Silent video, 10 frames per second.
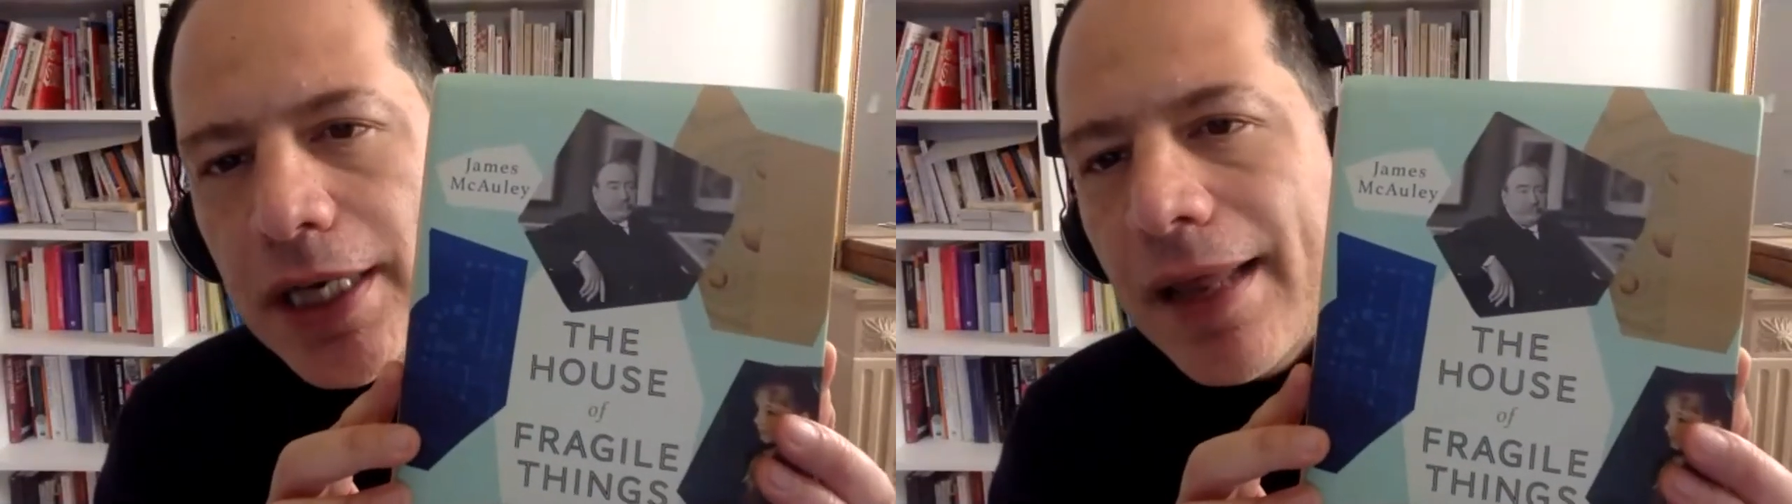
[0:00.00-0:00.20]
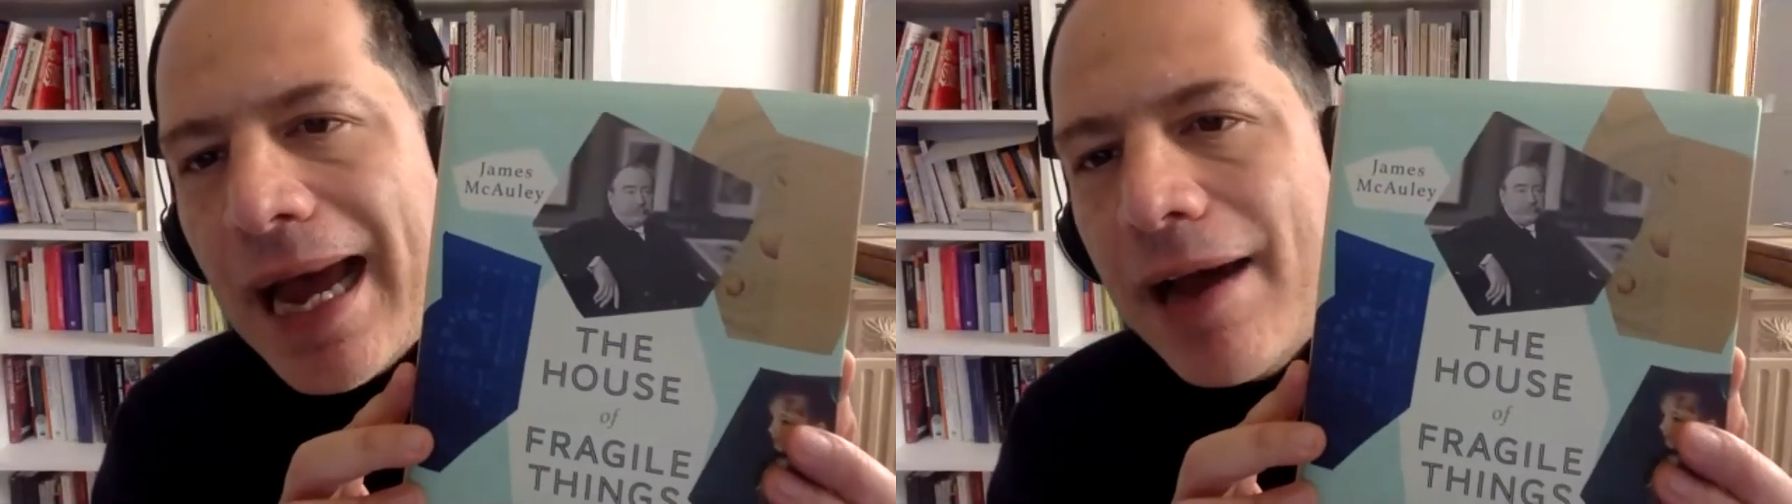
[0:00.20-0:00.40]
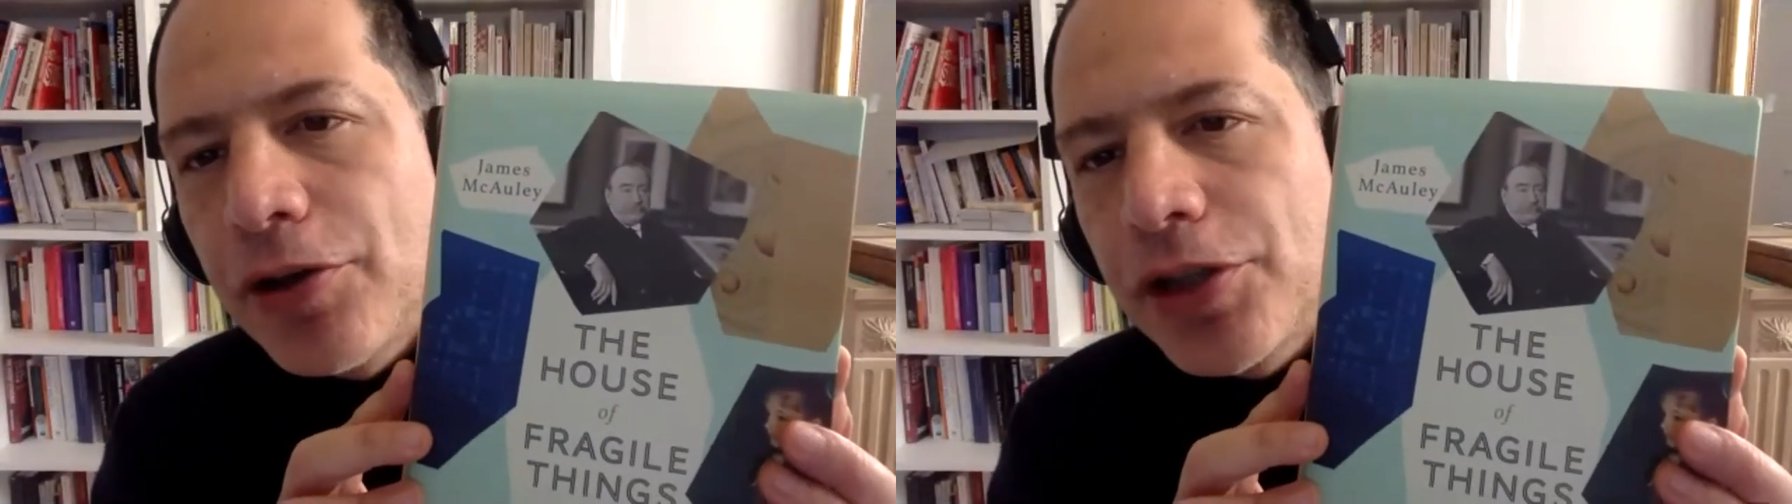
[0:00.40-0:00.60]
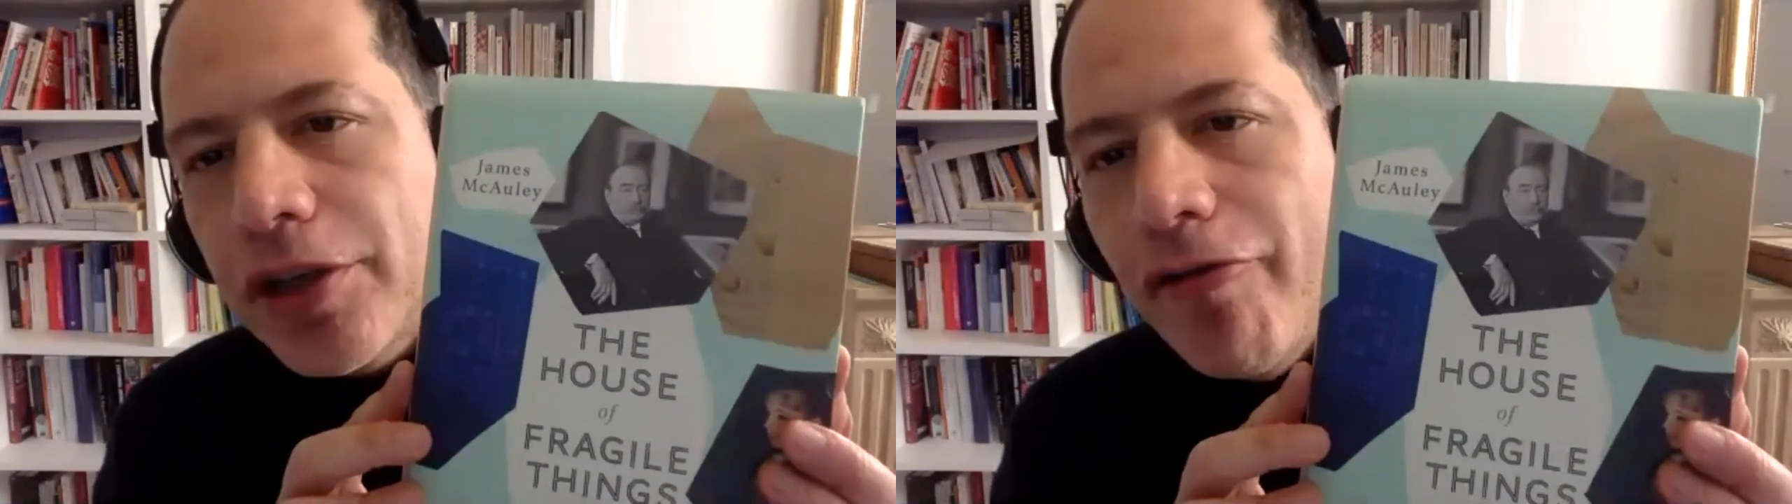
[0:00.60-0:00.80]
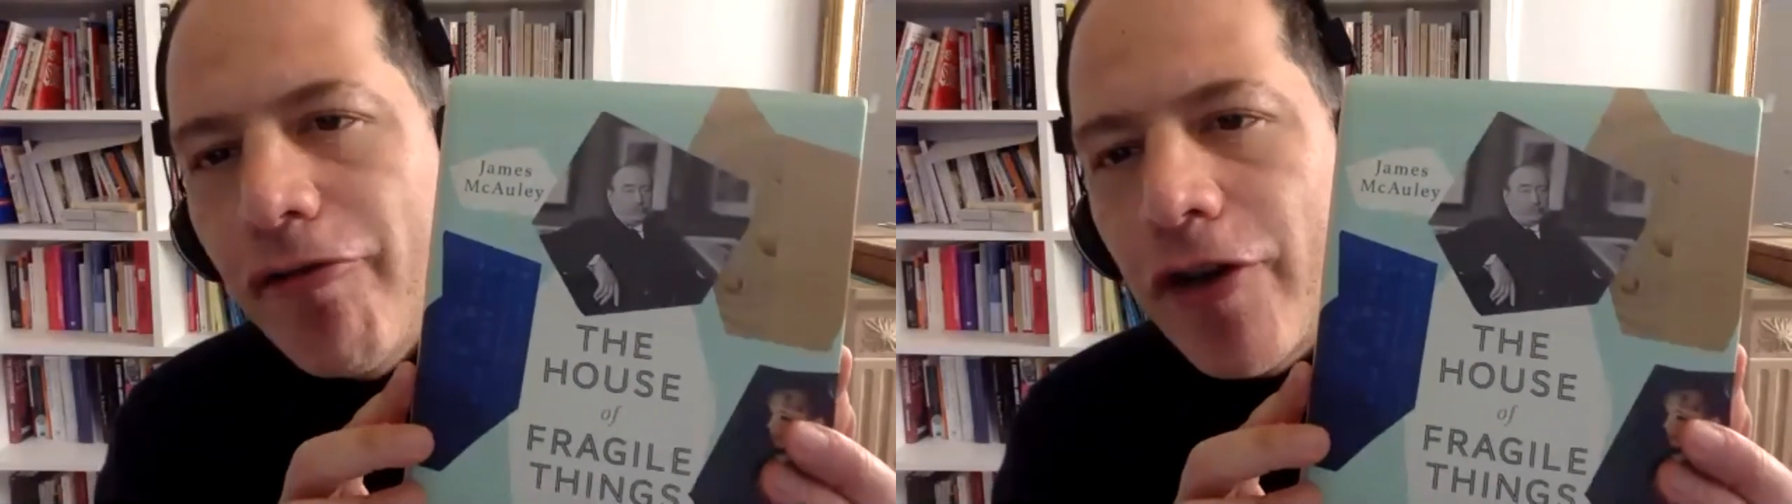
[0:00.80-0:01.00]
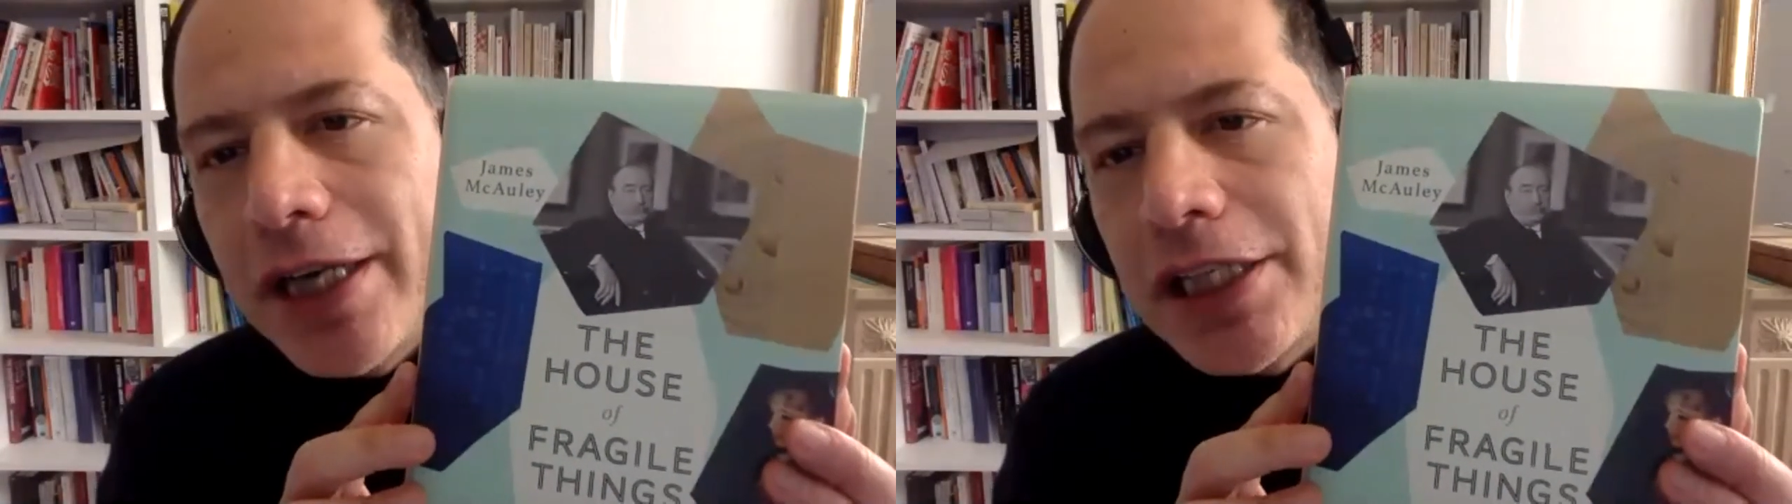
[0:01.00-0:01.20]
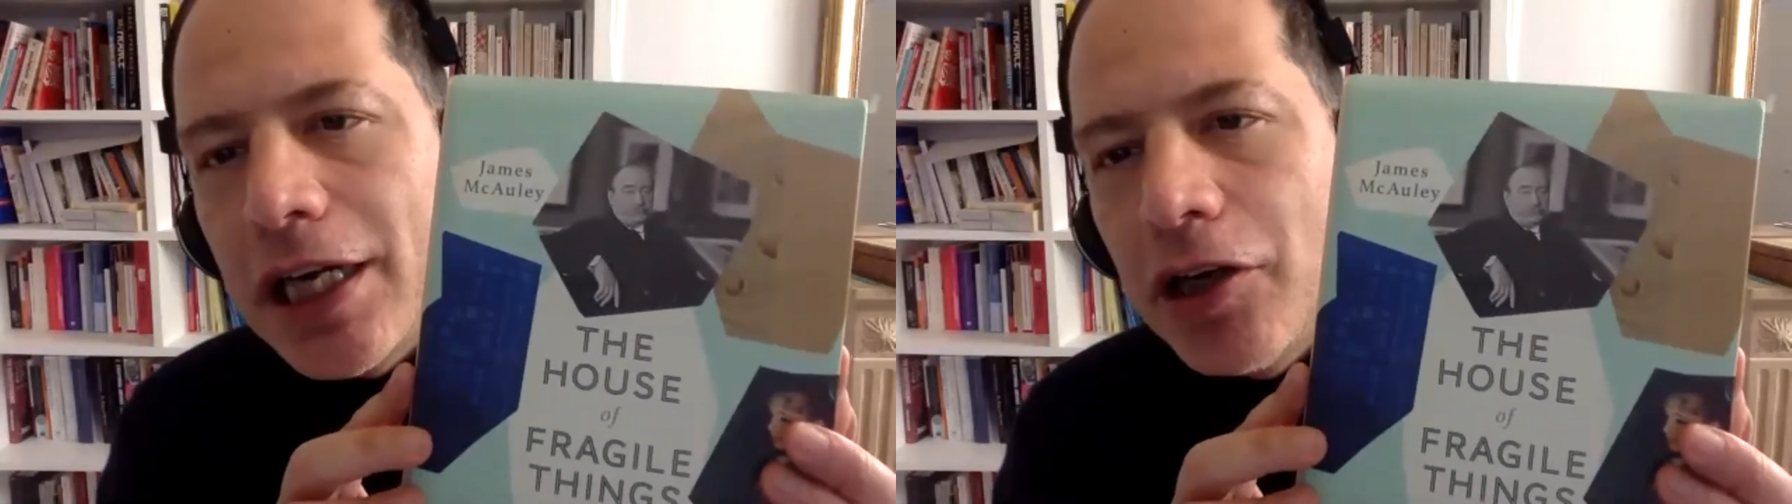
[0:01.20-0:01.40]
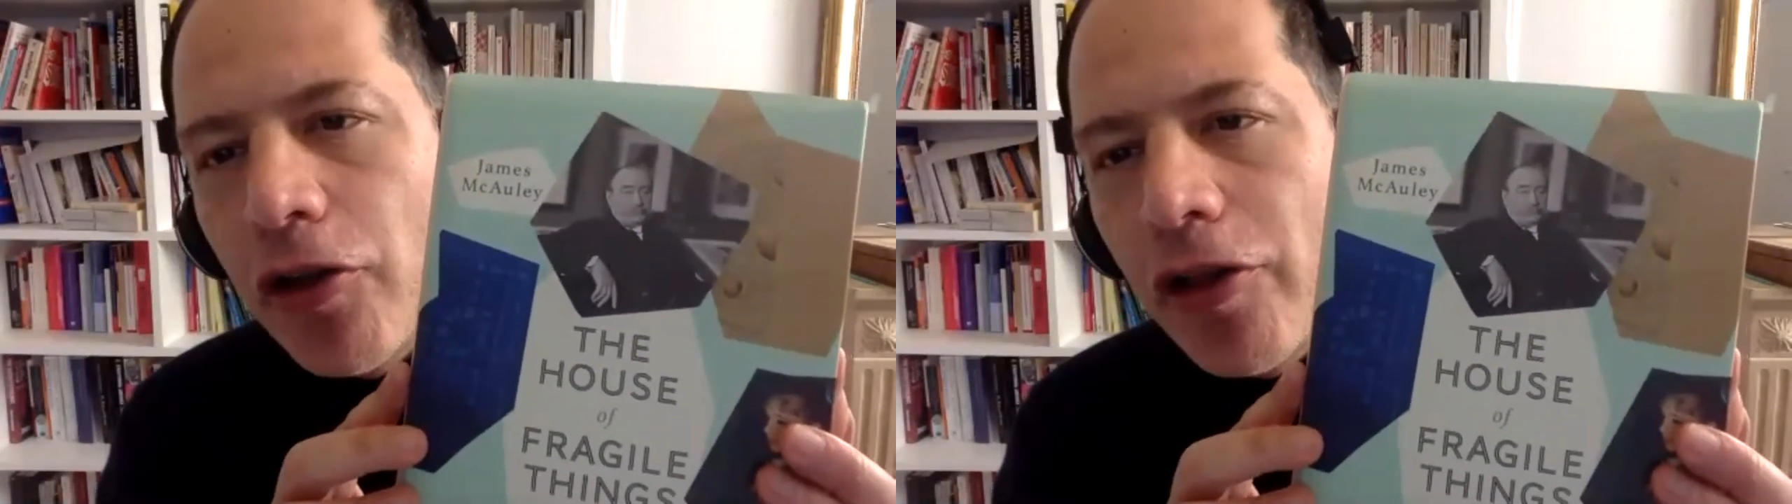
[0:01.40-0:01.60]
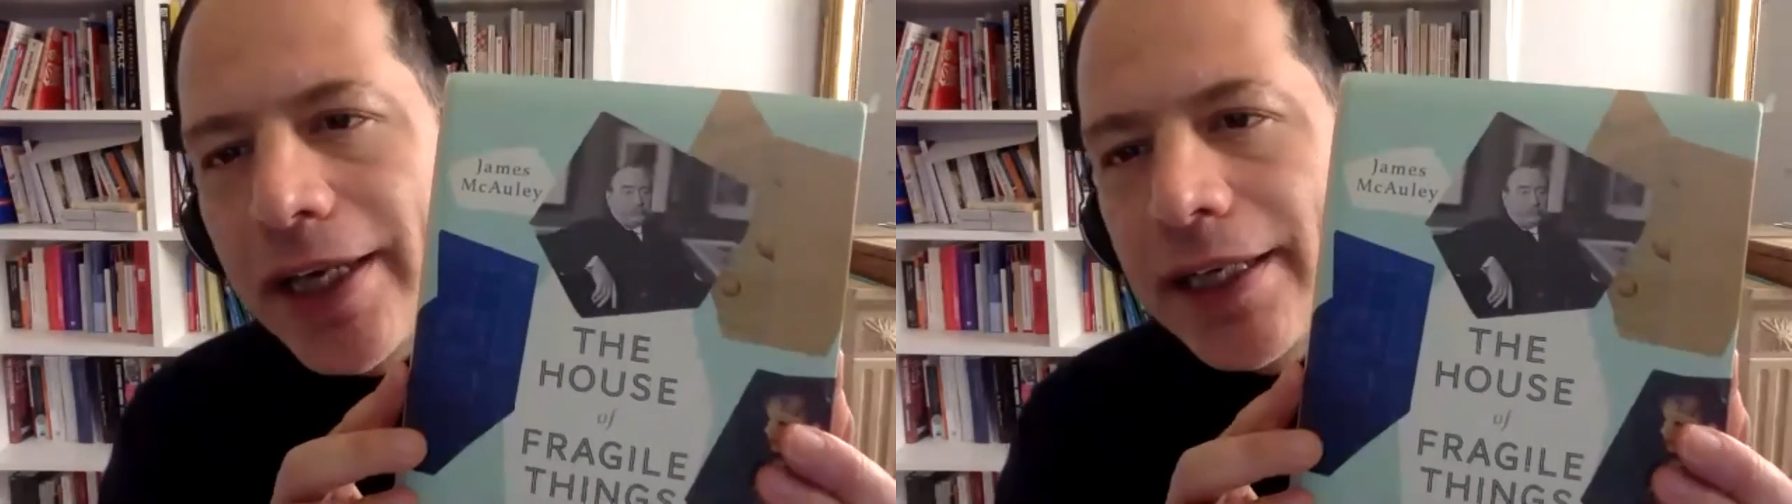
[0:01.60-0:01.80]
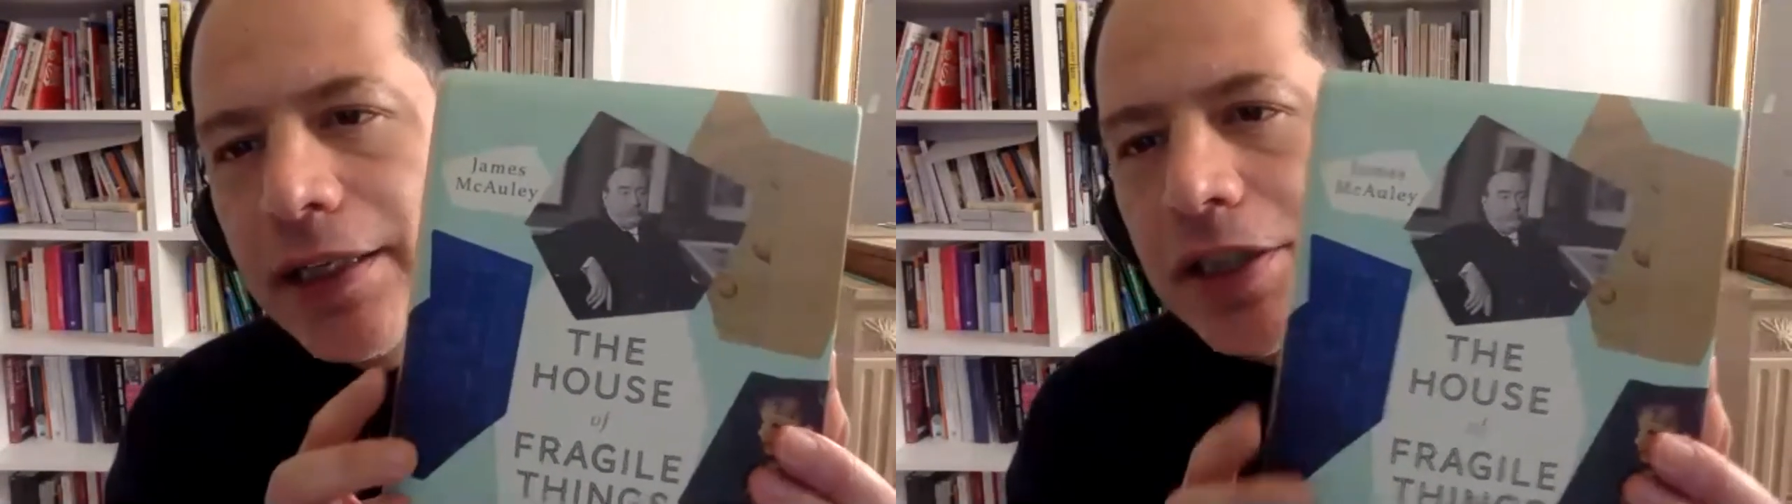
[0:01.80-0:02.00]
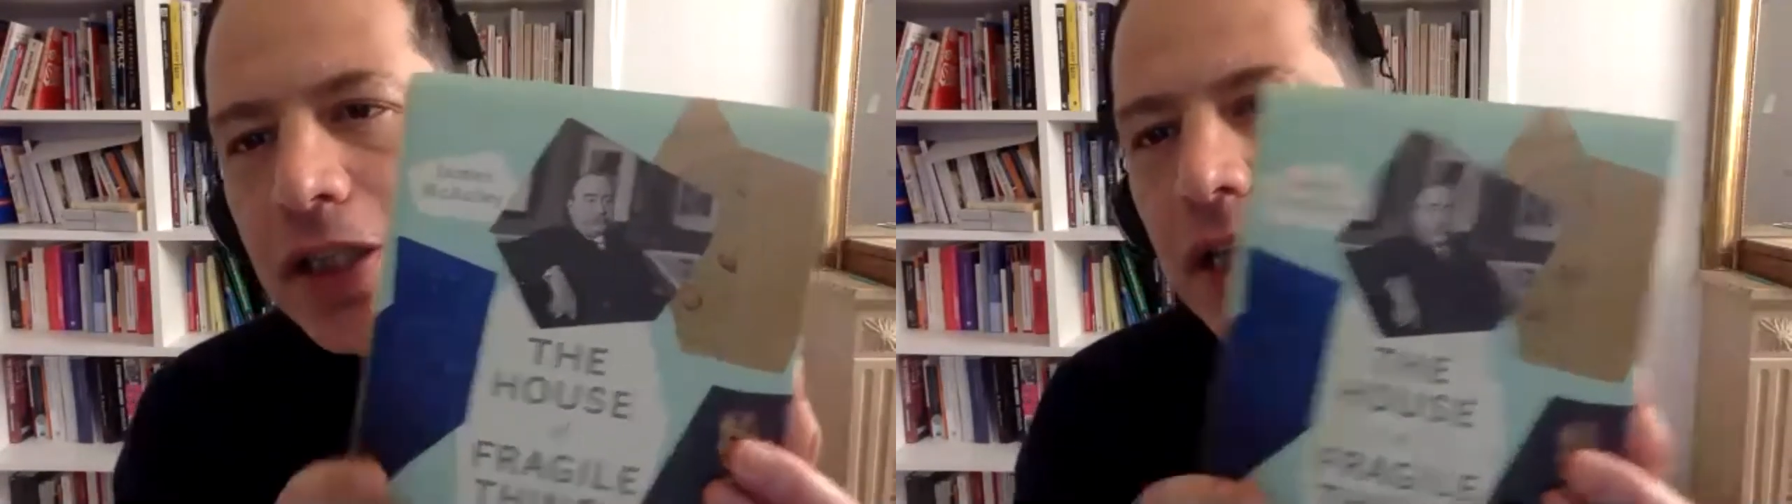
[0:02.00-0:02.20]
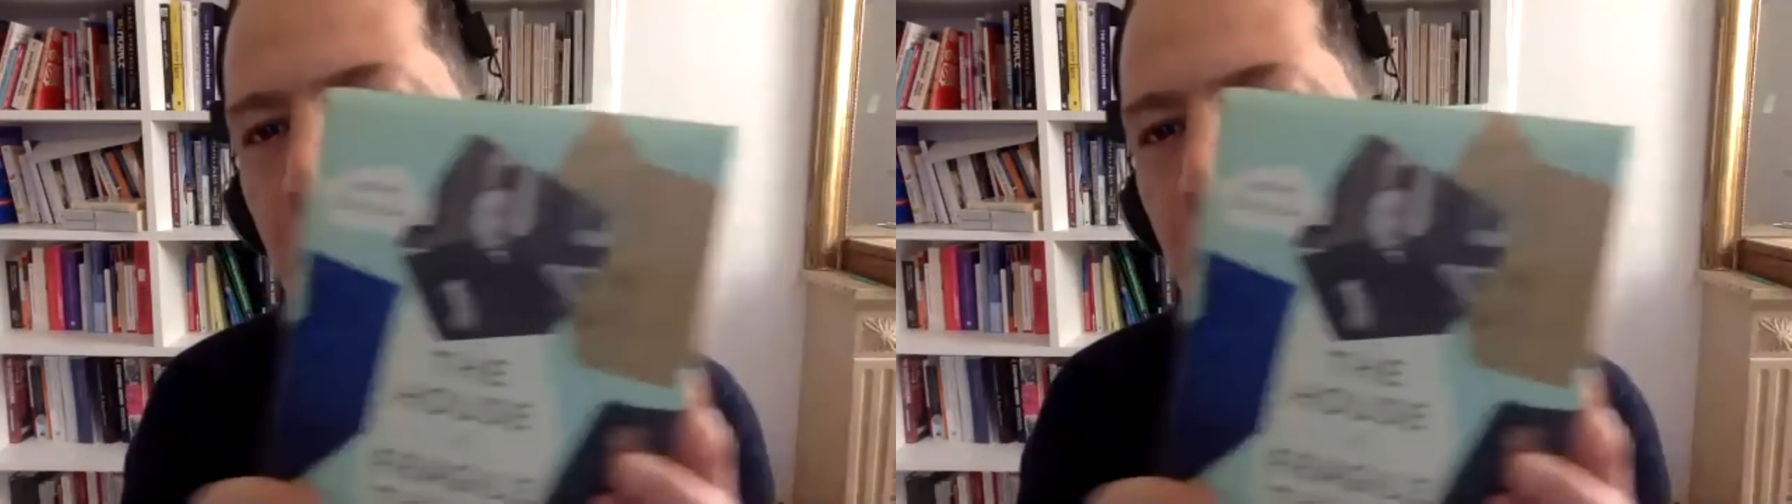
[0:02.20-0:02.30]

The House of Fragile Things,